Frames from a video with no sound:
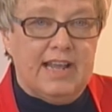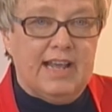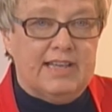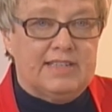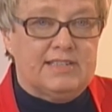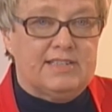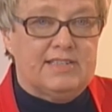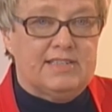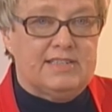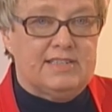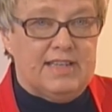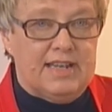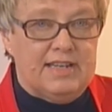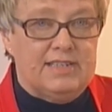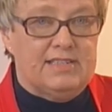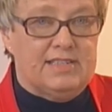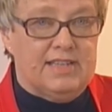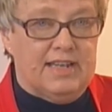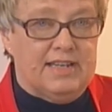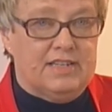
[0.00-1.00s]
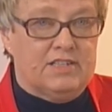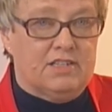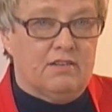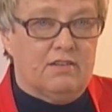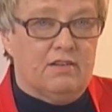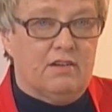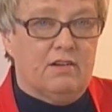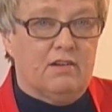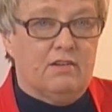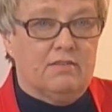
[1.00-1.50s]
has to send
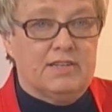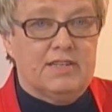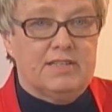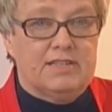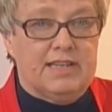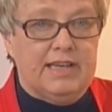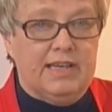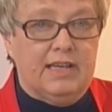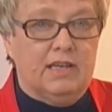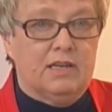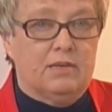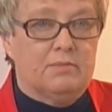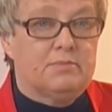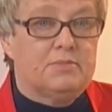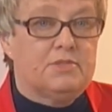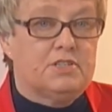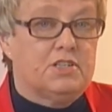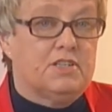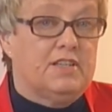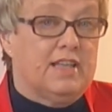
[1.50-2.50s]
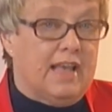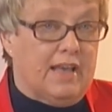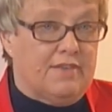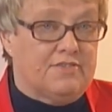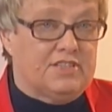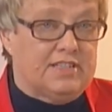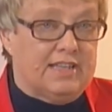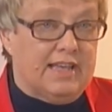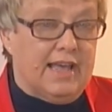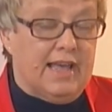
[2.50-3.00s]
data on its income to the
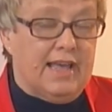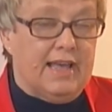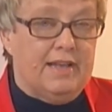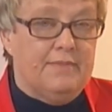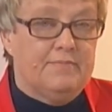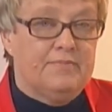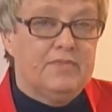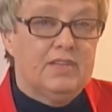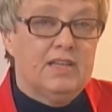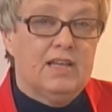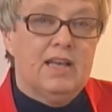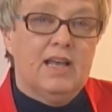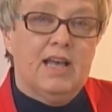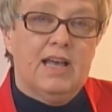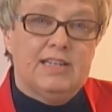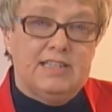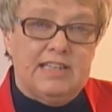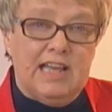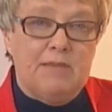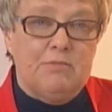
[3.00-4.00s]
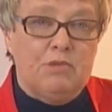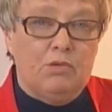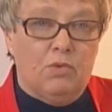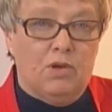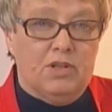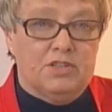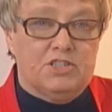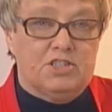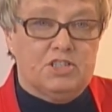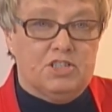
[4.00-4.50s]
FCA, and Emma
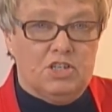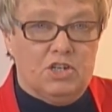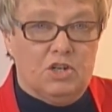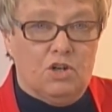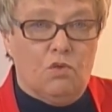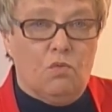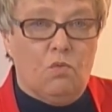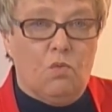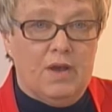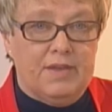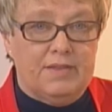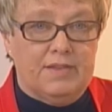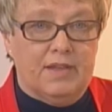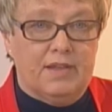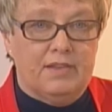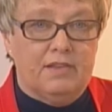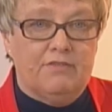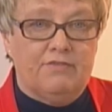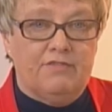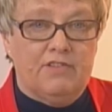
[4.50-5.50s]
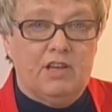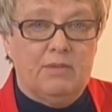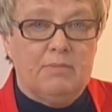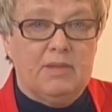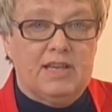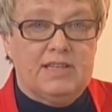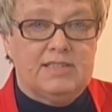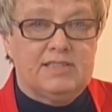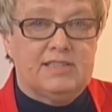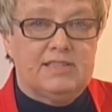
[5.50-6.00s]
wants to know whether the firm
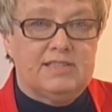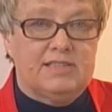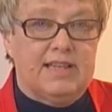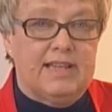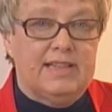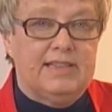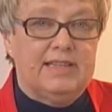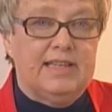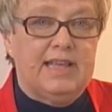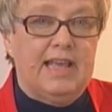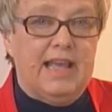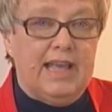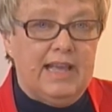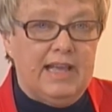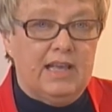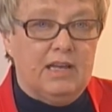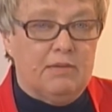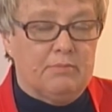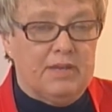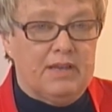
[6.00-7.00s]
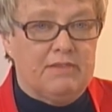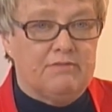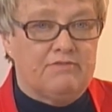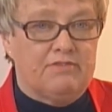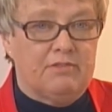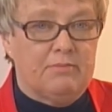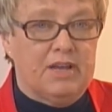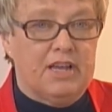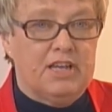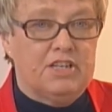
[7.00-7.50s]
has to send the income
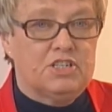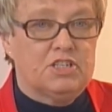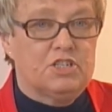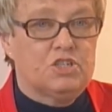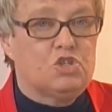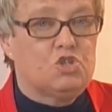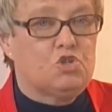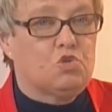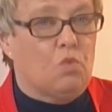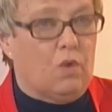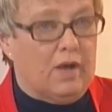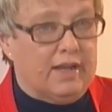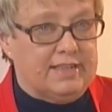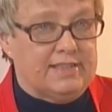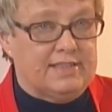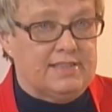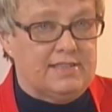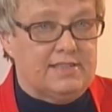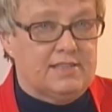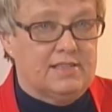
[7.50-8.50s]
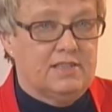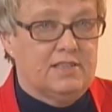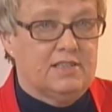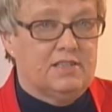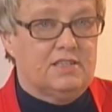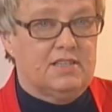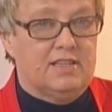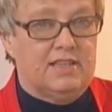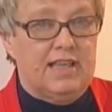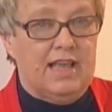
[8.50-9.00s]
information twice
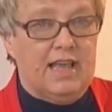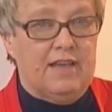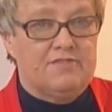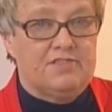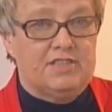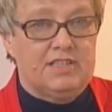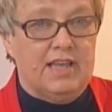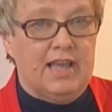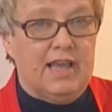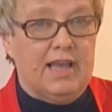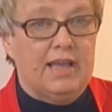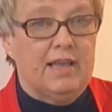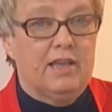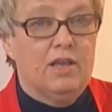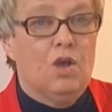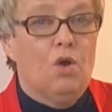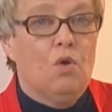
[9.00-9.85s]
to the FCA